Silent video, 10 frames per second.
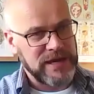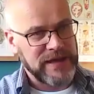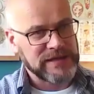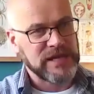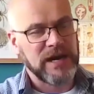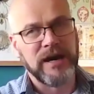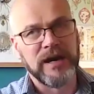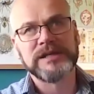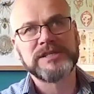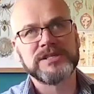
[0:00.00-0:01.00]
That's the
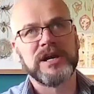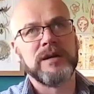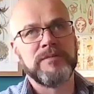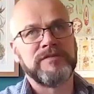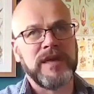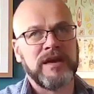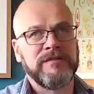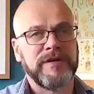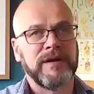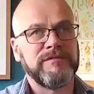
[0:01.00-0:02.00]
hardest time of year
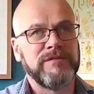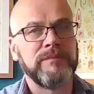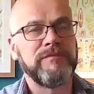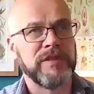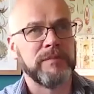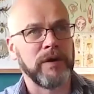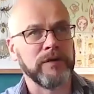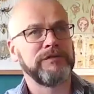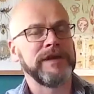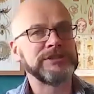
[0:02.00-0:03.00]
for the
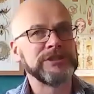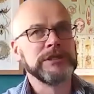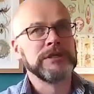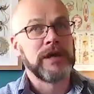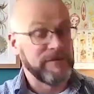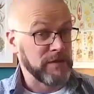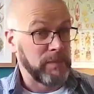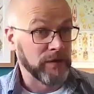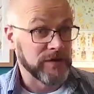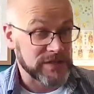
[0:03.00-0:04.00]
pond fish and for the
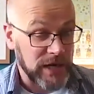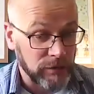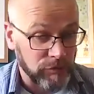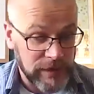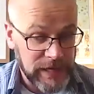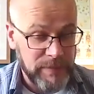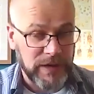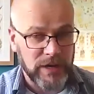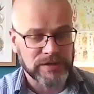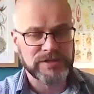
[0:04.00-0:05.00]
pond as a whole, really,
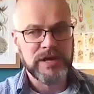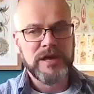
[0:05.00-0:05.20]
because,